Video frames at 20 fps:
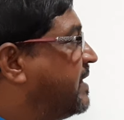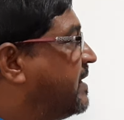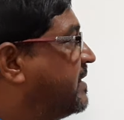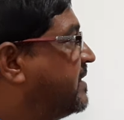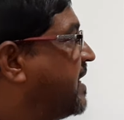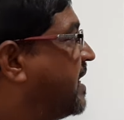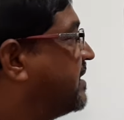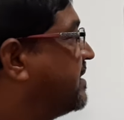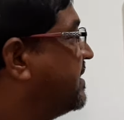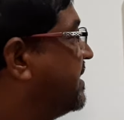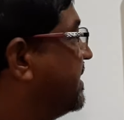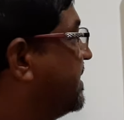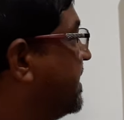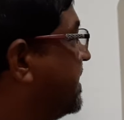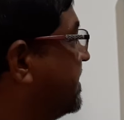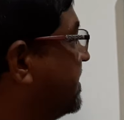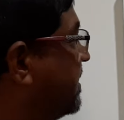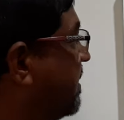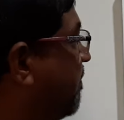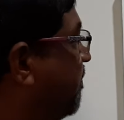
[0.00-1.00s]
that this
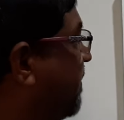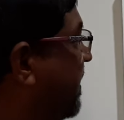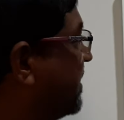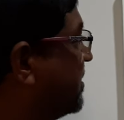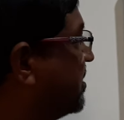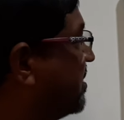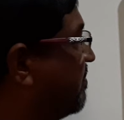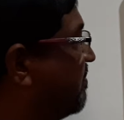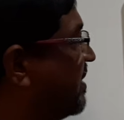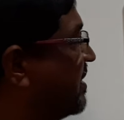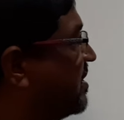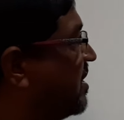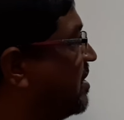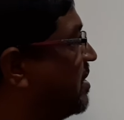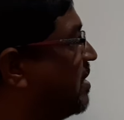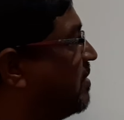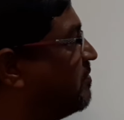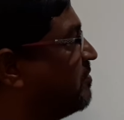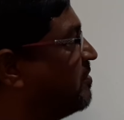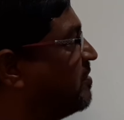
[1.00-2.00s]
is the best method
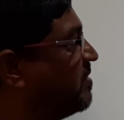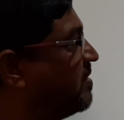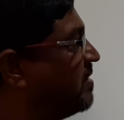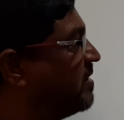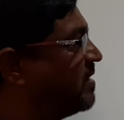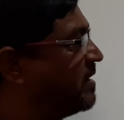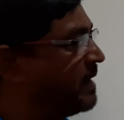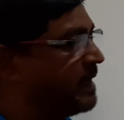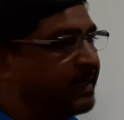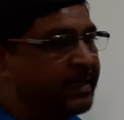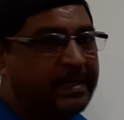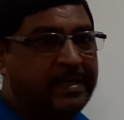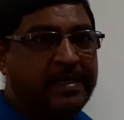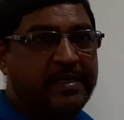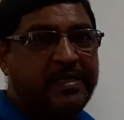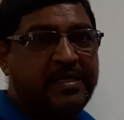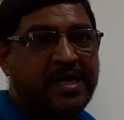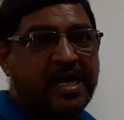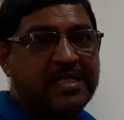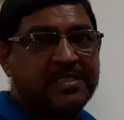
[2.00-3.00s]
of
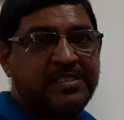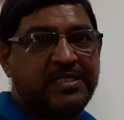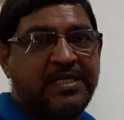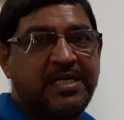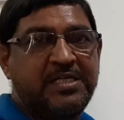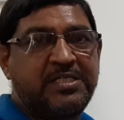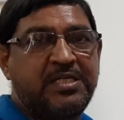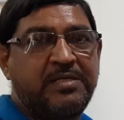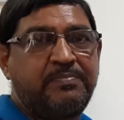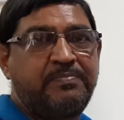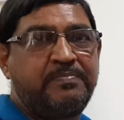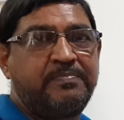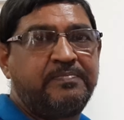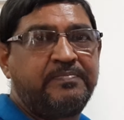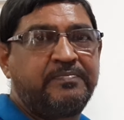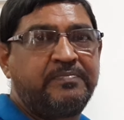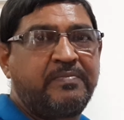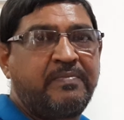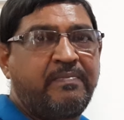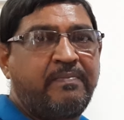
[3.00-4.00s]
transgressive
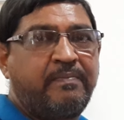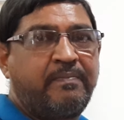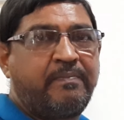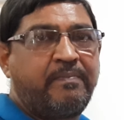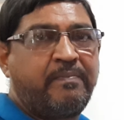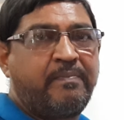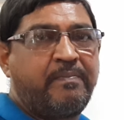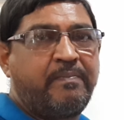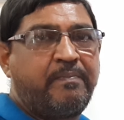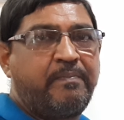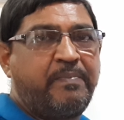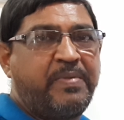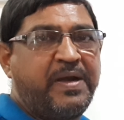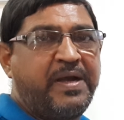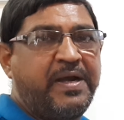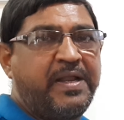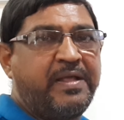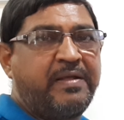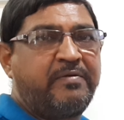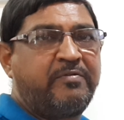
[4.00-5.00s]

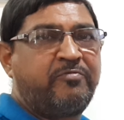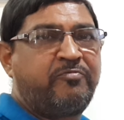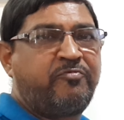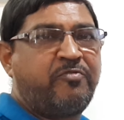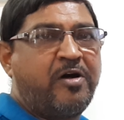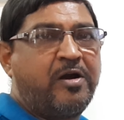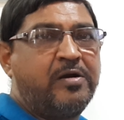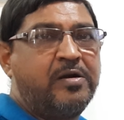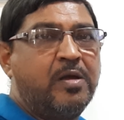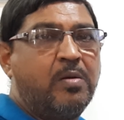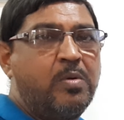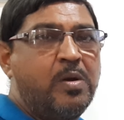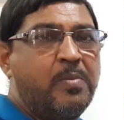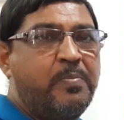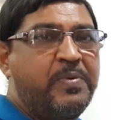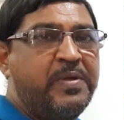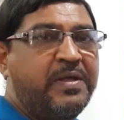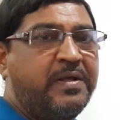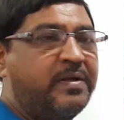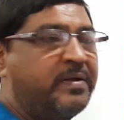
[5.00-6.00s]
breeding for
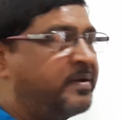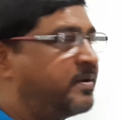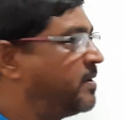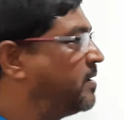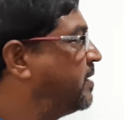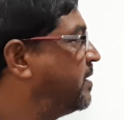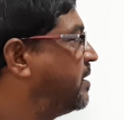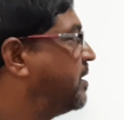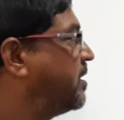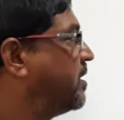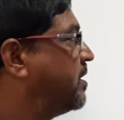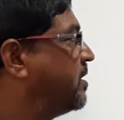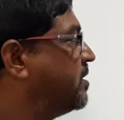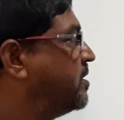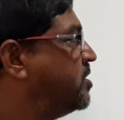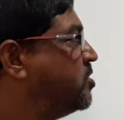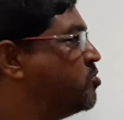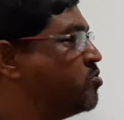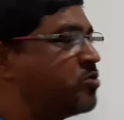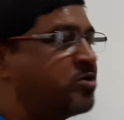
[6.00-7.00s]
developing
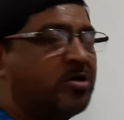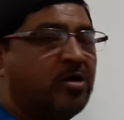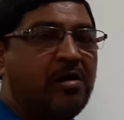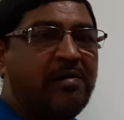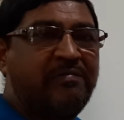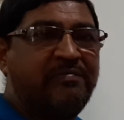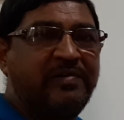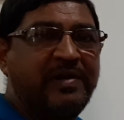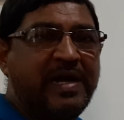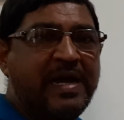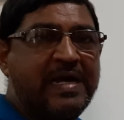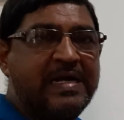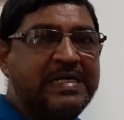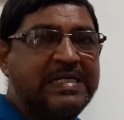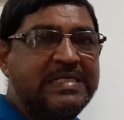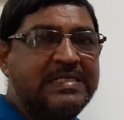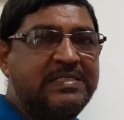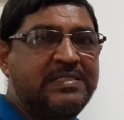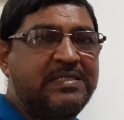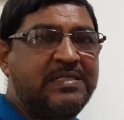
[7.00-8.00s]
new crop
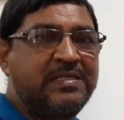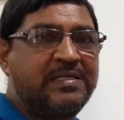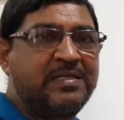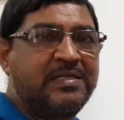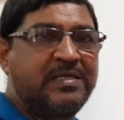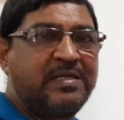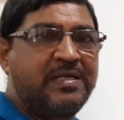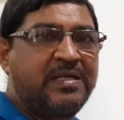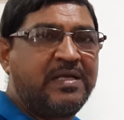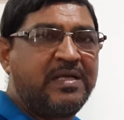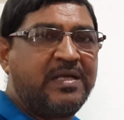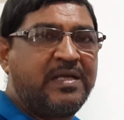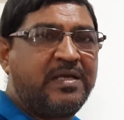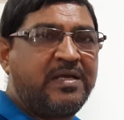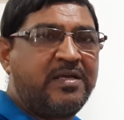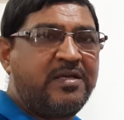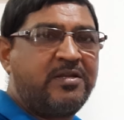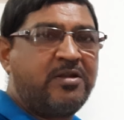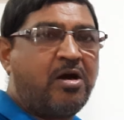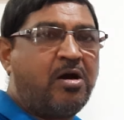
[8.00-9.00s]
varieties
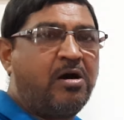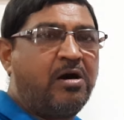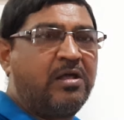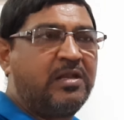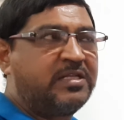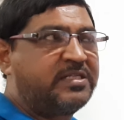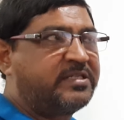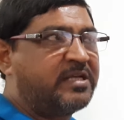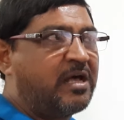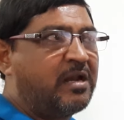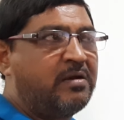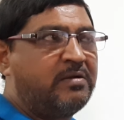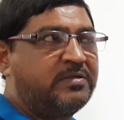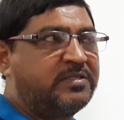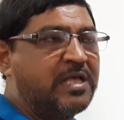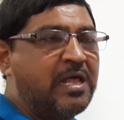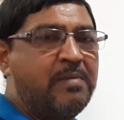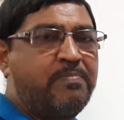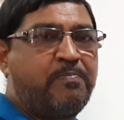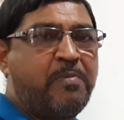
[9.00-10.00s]
in all
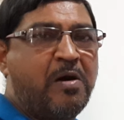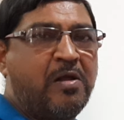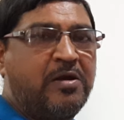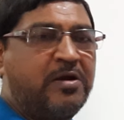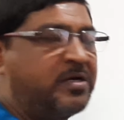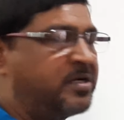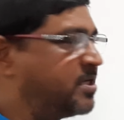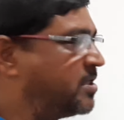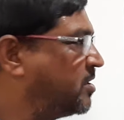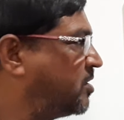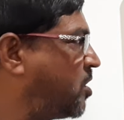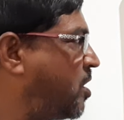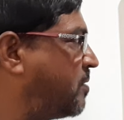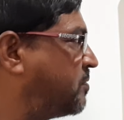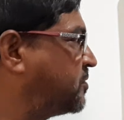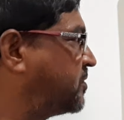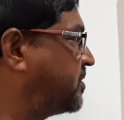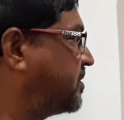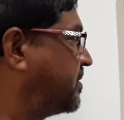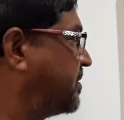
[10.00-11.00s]
self-pollinated
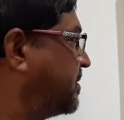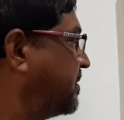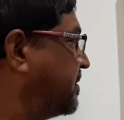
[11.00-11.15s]
crops.